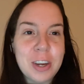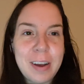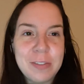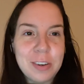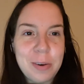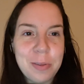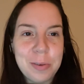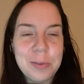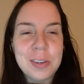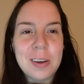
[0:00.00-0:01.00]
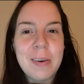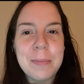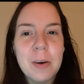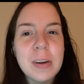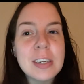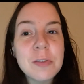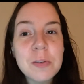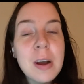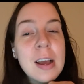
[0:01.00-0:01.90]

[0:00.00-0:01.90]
have to go through. So I'm going to